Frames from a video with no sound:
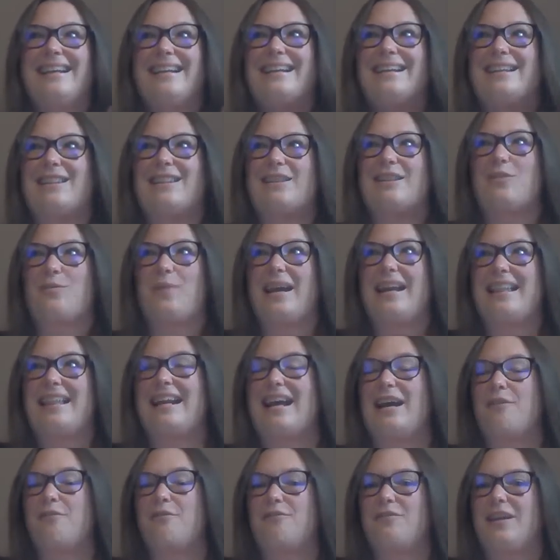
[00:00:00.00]
the way that
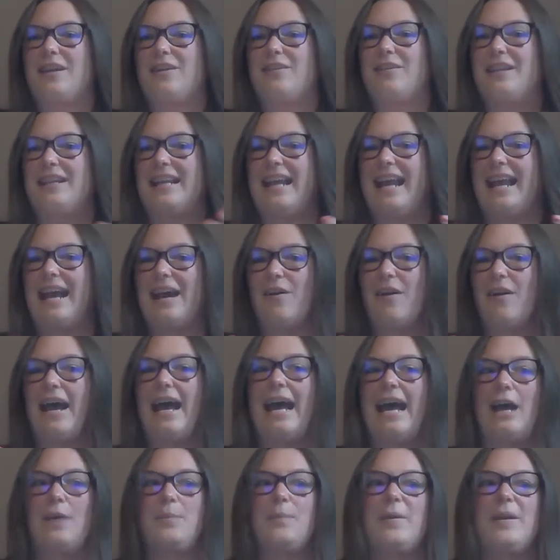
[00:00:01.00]
I feel and how
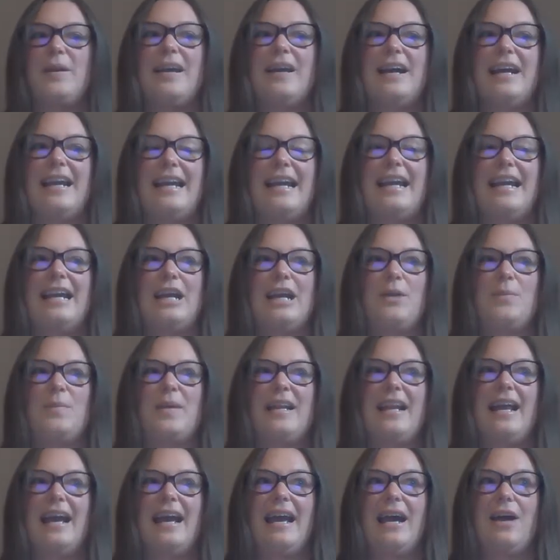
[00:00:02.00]
happy I am
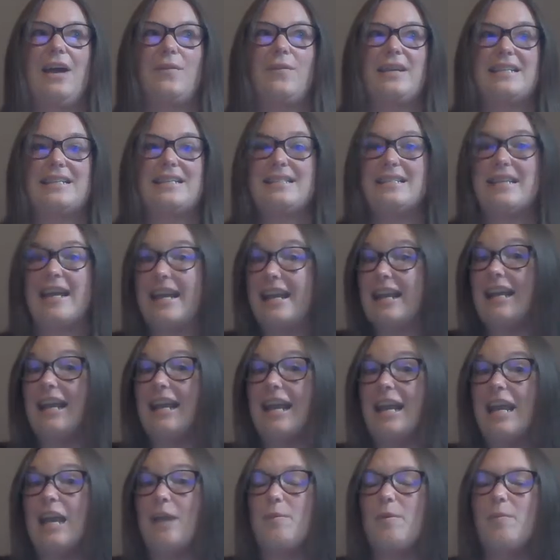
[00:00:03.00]
and how
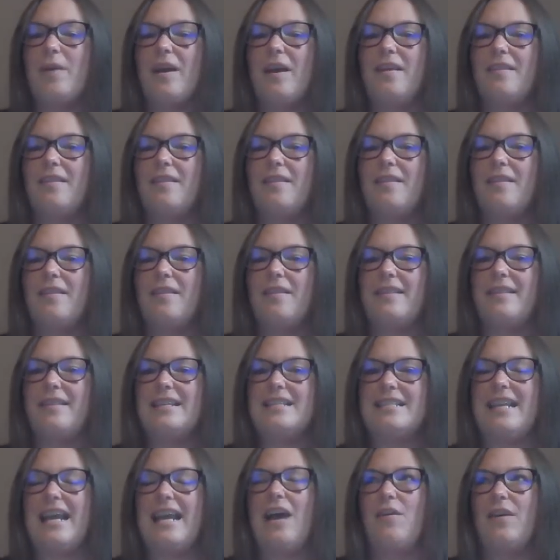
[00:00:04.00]
excited I am about
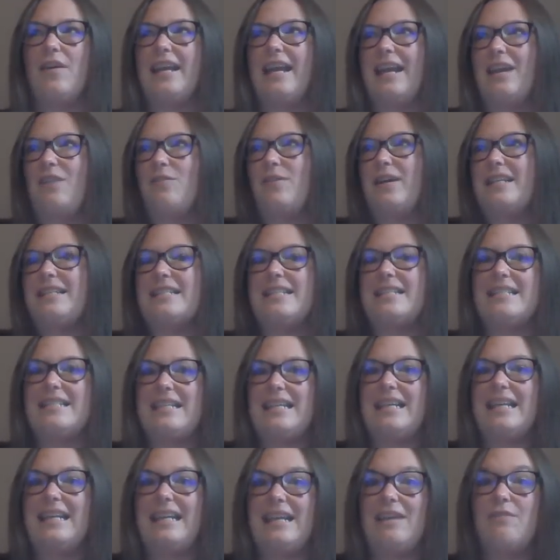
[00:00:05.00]
this and how I can't wait to
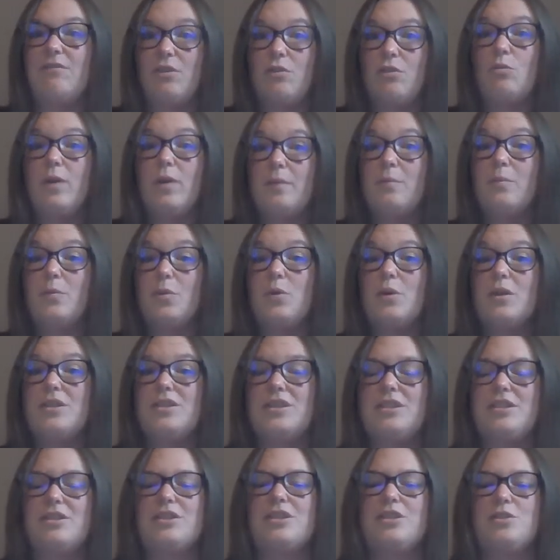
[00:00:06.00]
see even what more
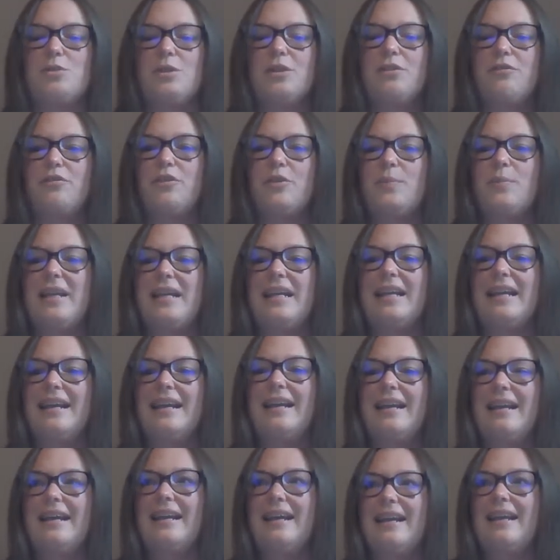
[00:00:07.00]
is in store for me.
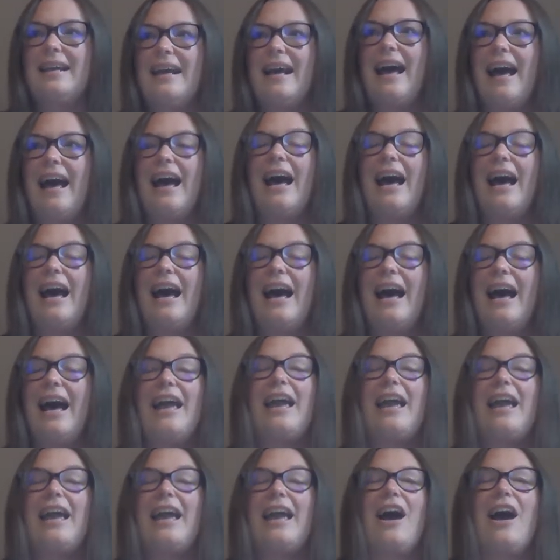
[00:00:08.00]
I
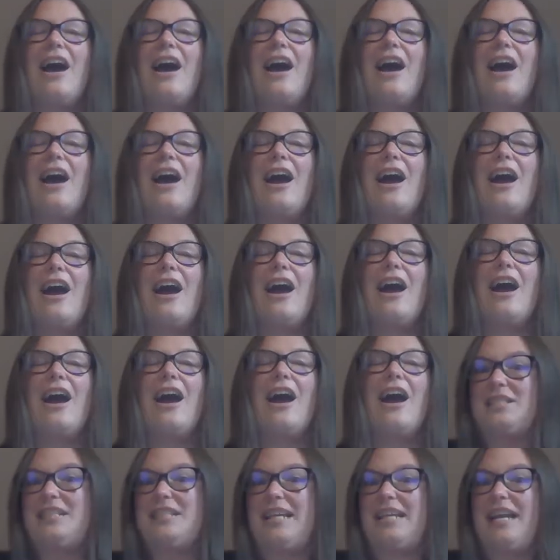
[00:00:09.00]
almost, and I
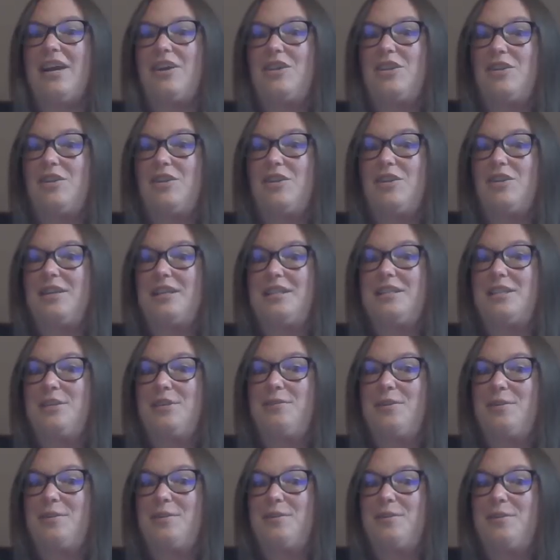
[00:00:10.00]
don't see how you can do it,
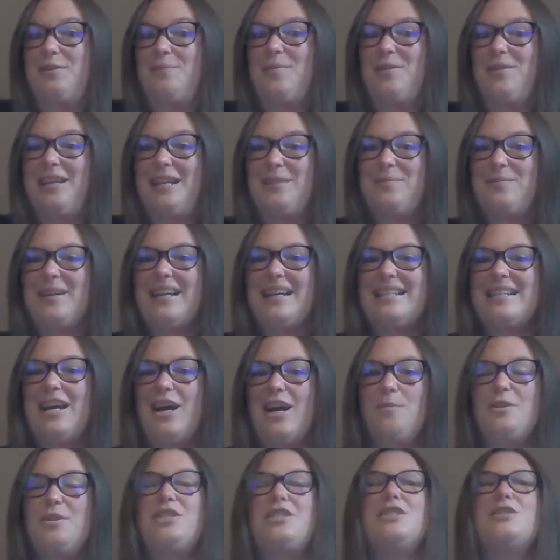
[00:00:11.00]
Monique, because I almost
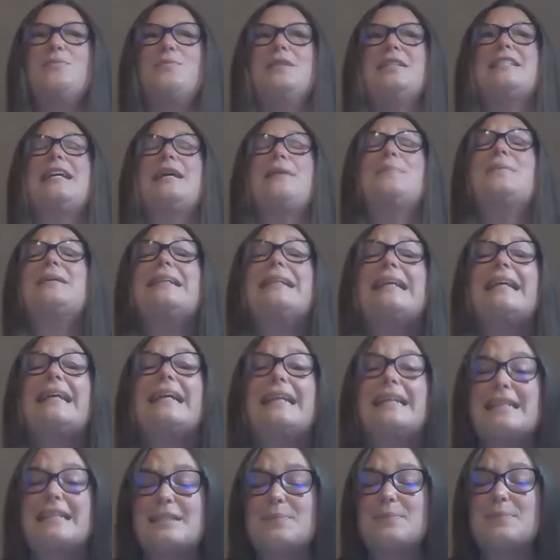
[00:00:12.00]
just want to say,
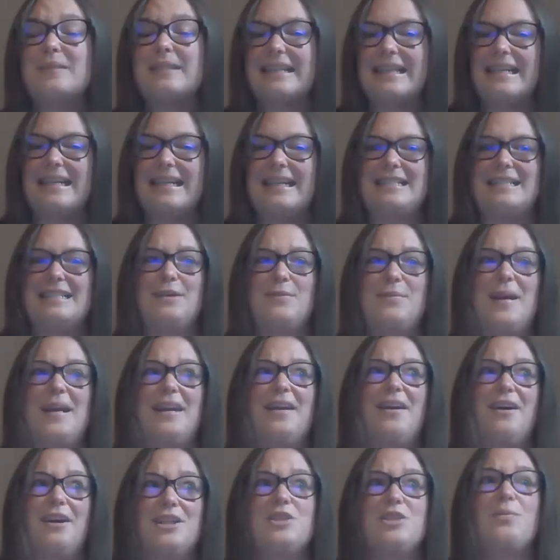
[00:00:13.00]
please, please, oh my
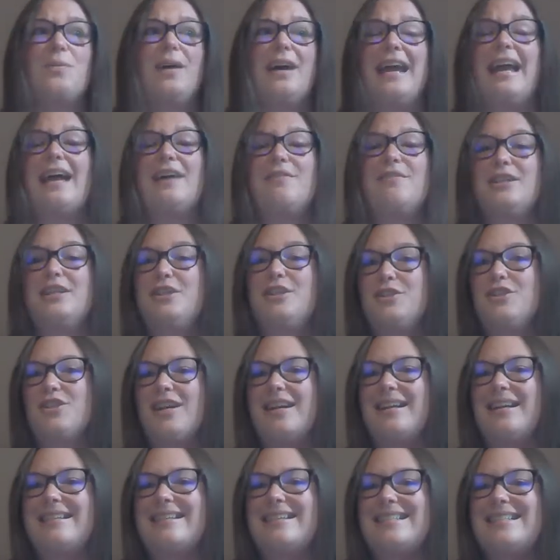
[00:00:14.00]
gosh, why haven't you
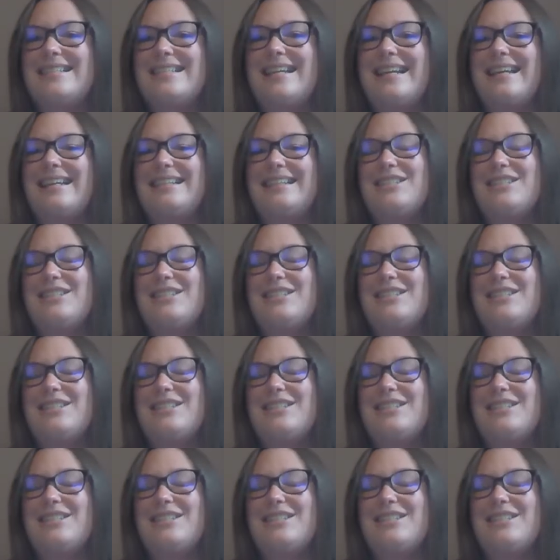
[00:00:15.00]
tried this yet?